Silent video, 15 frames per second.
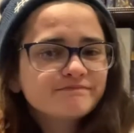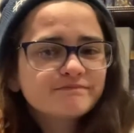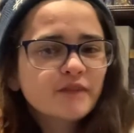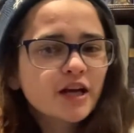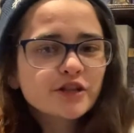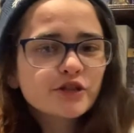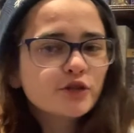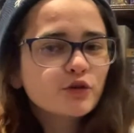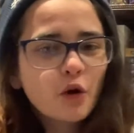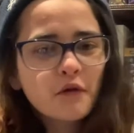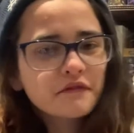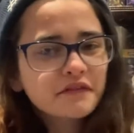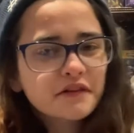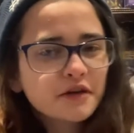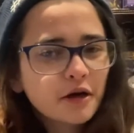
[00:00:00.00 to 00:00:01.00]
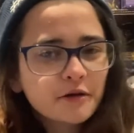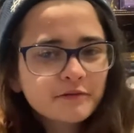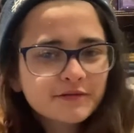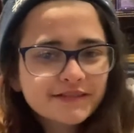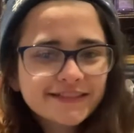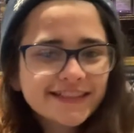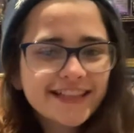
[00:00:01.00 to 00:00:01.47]
I should not have
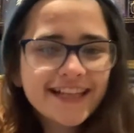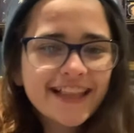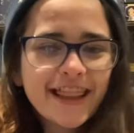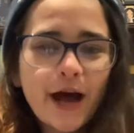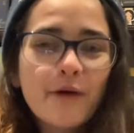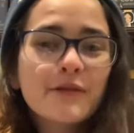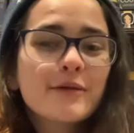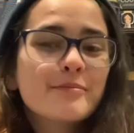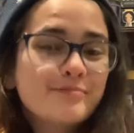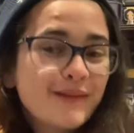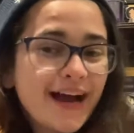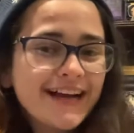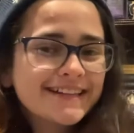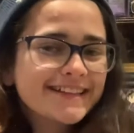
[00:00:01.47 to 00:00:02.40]
stopped. That was a bad